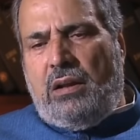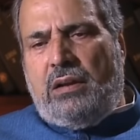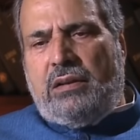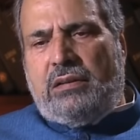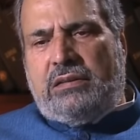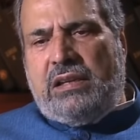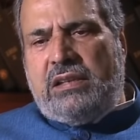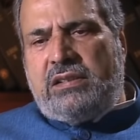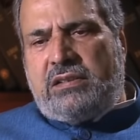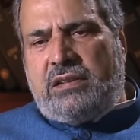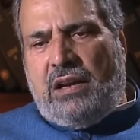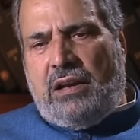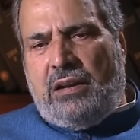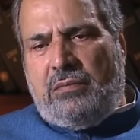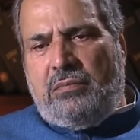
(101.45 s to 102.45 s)
Uh, this
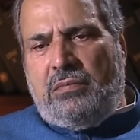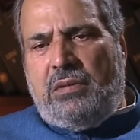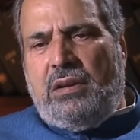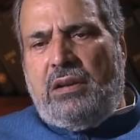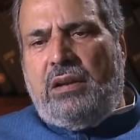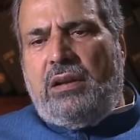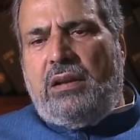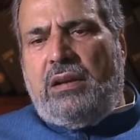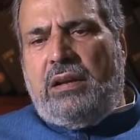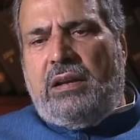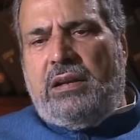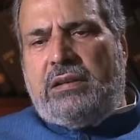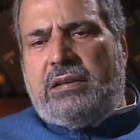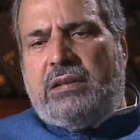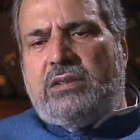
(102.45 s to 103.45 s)
time,
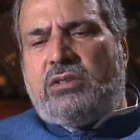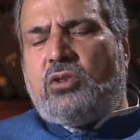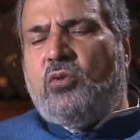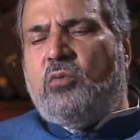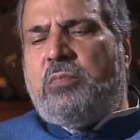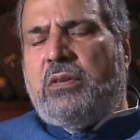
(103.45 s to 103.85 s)
it is so